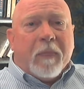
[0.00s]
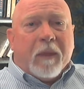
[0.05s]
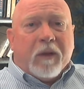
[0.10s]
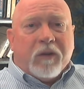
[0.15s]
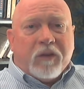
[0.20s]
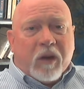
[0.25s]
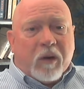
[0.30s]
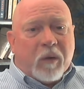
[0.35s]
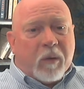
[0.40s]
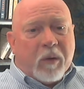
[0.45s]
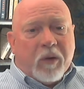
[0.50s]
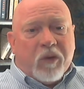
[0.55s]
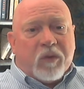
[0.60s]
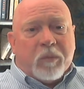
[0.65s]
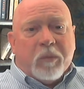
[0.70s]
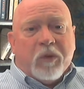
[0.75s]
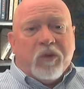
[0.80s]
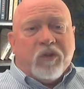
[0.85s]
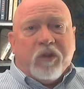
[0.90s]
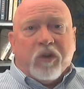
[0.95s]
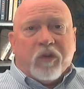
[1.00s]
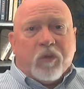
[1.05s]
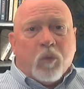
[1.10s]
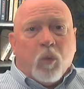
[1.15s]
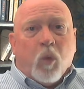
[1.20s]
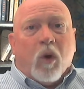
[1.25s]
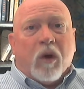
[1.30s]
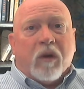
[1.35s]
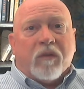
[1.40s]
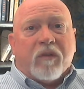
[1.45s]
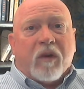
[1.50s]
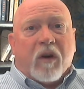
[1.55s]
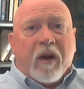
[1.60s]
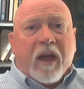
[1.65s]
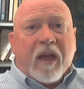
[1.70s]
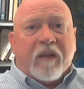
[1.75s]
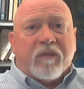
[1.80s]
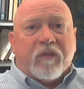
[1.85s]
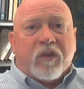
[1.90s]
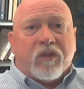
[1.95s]
Terrorism is just one of our
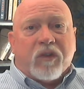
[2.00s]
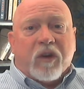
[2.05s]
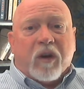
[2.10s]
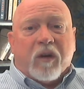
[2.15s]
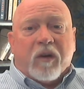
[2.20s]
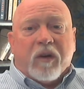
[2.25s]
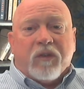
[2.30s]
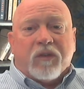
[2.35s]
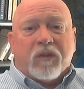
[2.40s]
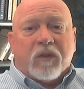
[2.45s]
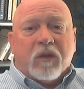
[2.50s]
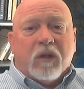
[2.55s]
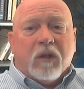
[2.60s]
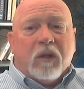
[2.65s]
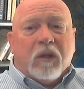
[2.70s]
adversaries.